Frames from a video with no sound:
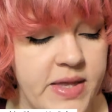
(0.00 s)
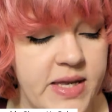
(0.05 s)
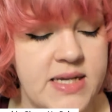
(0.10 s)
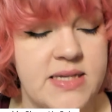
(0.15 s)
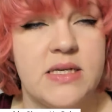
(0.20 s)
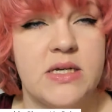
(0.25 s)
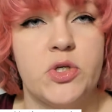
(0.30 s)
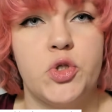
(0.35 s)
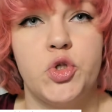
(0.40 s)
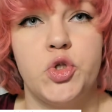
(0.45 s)
is
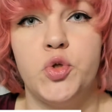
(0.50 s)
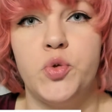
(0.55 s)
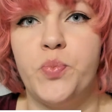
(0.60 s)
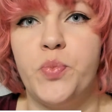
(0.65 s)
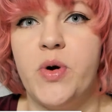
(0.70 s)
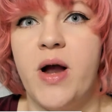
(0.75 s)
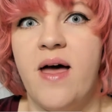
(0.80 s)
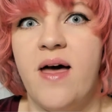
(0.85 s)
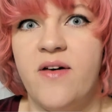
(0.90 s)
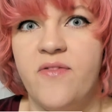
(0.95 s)
like
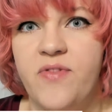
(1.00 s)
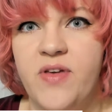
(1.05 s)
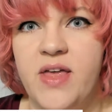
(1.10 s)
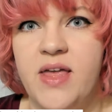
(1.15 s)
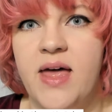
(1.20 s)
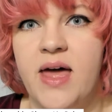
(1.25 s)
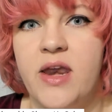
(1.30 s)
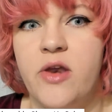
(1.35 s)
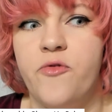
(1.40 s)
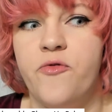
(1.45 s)
super
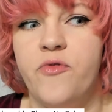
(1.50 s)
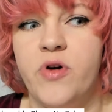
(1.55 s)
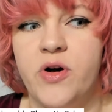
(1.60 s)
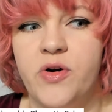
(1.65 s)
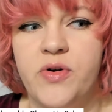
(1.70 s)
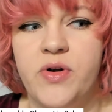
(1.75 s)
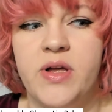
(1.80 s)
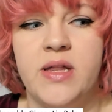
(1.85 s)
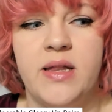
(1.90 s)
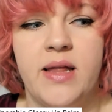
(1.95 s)
heavy and
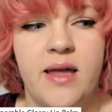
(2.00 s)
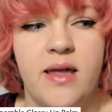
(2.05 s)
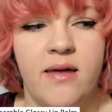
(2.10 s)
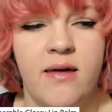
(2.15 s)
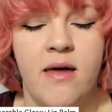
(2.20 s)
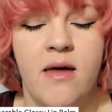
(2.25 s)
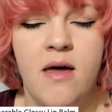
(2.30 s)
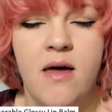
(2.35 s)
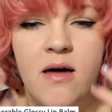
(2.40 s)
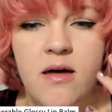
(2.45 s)
very like
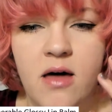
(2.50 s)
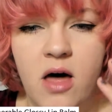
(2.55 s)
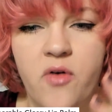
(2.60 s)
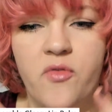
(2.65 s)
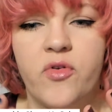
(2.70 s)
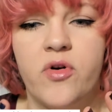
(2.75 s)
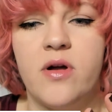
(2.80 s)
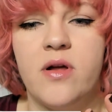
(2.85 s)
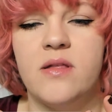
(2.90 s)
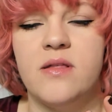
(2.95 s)

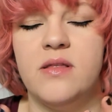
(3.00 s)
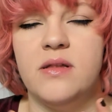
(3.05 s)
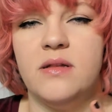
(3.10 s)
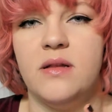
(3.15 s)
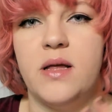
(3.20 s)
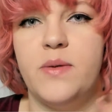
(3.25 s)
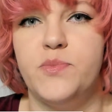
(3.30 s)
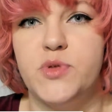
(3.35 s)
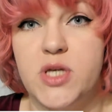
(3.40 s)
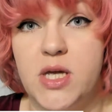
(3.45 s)
covering the
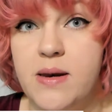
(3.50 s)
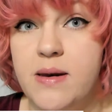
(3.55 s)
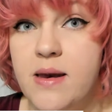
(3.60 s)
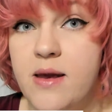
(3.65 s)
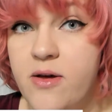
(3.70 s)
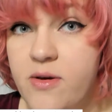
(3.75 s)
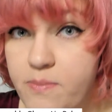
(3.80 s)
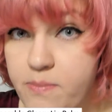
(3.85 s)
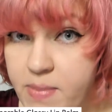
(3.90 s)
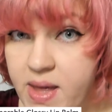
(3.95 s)
lips
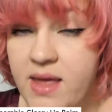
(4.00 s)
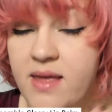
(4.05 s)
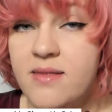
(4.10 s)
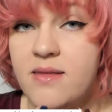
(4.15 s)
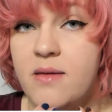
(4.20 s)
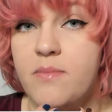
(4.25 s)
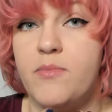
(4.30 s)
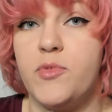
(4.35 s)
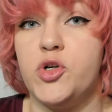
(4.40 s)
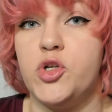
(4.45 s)
and making
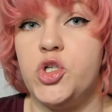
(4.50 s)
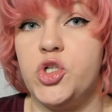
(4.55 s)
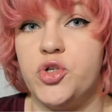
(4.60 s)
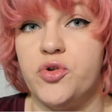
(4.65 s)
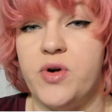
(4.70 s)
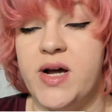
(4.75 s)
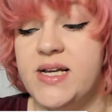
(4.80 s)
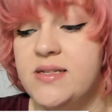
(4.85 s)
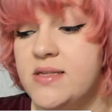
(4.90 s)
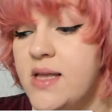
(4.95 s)
them
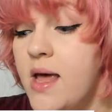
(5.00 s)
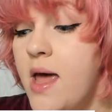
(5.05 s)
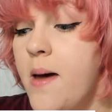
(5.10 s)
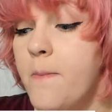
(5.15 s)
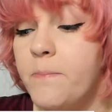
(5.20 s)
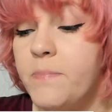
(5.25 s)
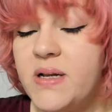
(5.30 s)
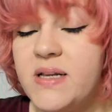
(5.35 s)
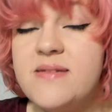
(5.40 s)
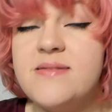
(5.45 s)
moisturized.
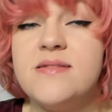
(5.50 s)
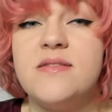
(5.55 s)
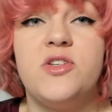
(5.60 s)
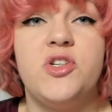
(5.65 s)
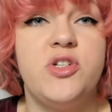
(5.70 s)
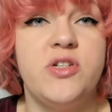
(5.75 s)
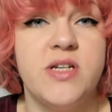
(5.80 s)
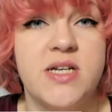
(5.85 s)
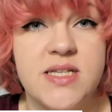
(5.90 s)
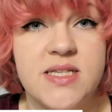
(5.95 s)
Plus the
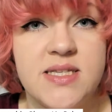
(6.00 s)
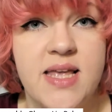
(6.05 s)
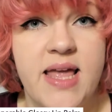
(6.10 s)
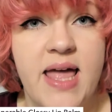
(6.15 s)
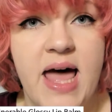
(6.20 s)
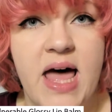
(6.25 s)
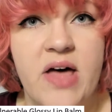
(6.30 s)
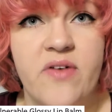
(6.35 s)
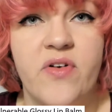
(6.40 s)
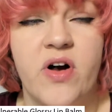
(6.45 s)
shades they
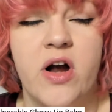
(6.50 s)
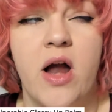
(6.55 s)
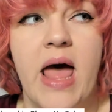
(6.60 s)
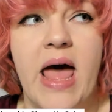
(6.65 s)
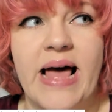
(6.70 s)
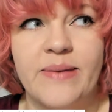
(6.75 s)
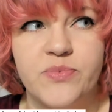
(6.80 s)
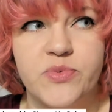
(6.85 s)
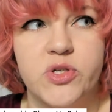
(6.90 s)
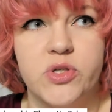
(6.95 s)
have are
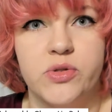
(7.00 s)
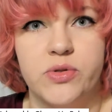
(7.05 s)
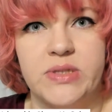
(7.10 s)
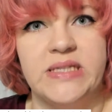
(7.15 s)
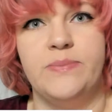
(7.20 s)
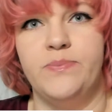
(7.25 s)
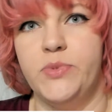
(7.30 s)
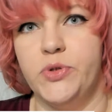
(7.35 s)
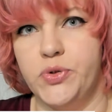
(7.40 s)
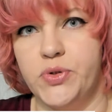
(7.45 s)

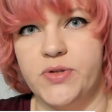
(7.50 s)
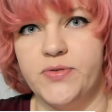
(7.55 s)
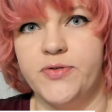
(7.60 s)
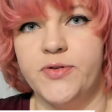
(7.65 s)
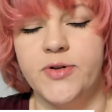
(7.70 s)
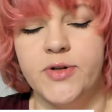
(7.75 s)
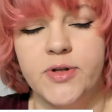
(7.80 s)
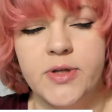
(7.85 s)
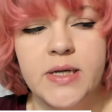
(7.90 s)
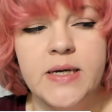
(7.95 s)
absolutely
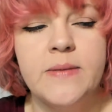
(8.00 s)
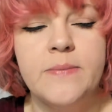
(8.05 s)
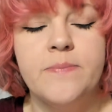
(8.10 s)
beautiful.